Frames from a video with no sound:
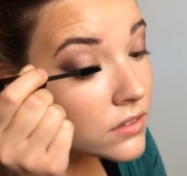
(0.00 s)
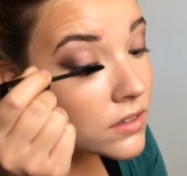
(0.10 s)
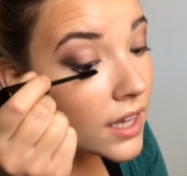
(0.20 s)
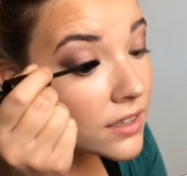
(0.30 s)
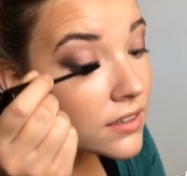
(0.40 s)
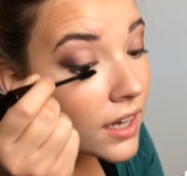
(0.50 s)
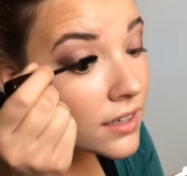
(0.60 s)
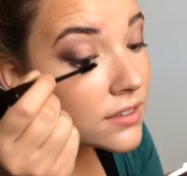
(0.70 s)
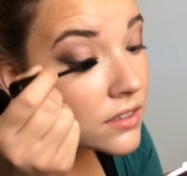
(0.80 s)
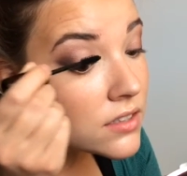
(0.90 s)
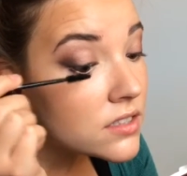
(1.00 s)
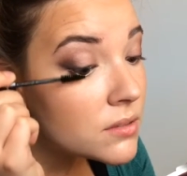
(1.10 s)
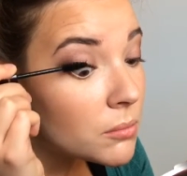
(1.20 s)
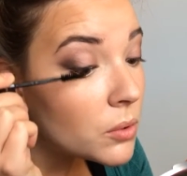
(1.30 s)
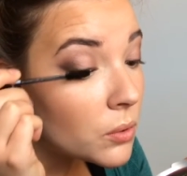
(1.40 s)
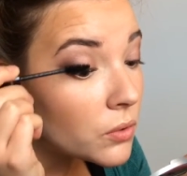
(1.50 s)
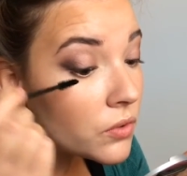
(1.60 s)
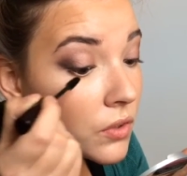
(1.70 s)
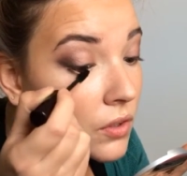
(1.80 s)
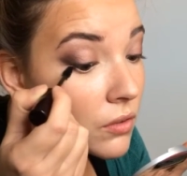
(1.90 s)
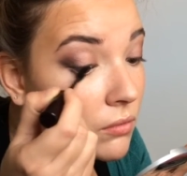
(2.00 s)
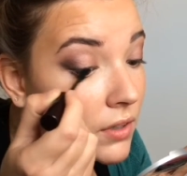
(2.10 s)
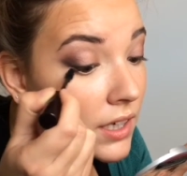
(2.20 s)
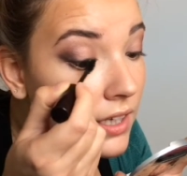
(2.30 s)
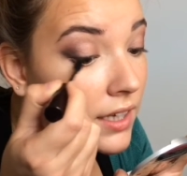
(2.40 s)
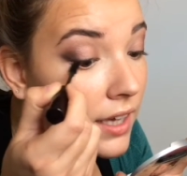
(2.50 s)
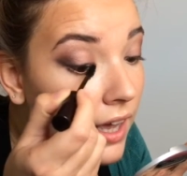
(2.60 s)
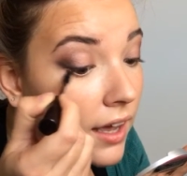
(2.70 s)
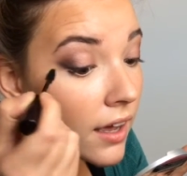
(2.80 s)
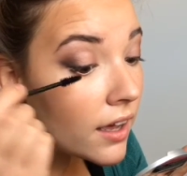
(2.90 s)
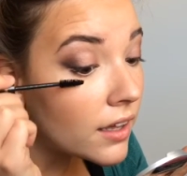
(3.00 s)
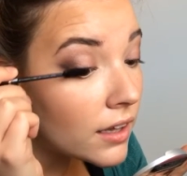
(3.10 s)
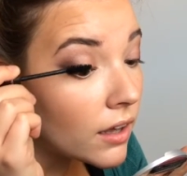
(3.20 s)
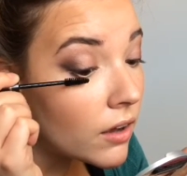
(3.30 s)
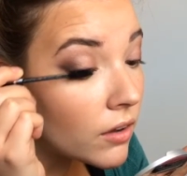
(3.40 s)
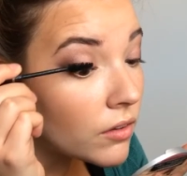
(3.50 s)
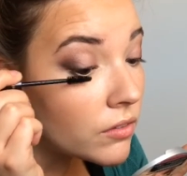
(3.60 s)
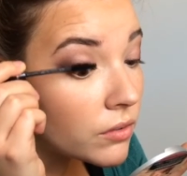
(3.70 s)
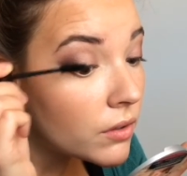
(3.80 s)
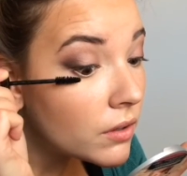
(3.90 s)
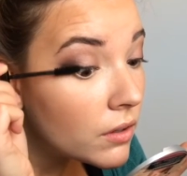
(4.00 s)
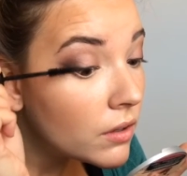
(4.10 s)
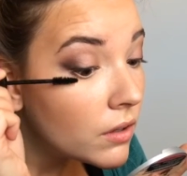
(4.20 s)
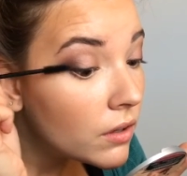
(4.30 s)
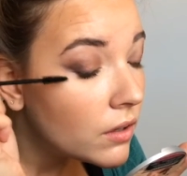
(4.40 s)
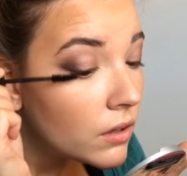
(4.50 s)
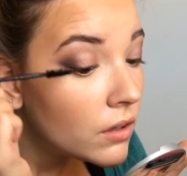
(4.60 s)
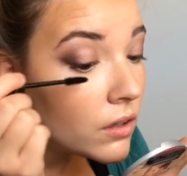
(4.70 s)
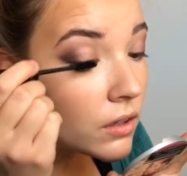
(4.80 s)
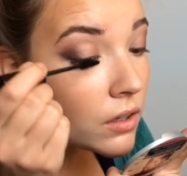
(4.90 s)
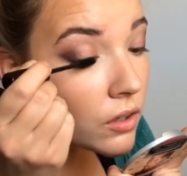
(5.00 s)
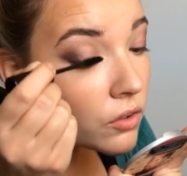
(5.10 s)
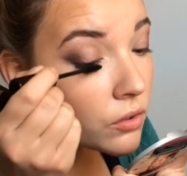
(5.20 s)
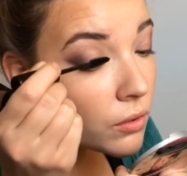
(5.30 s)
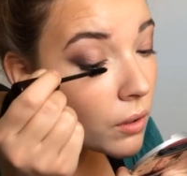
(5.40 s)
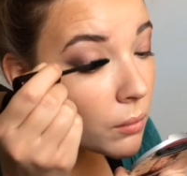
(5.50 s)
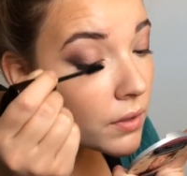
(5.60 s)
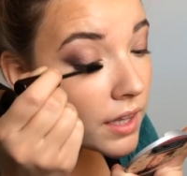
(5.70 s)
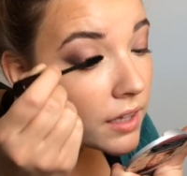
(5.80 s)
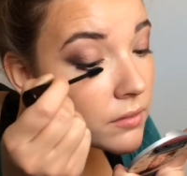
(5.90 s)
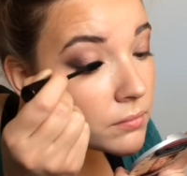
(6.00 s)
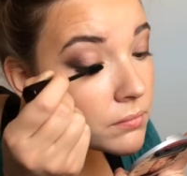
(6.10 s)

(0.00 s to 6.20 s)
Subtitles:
it's nice and small, so you can really get a lot of control with it.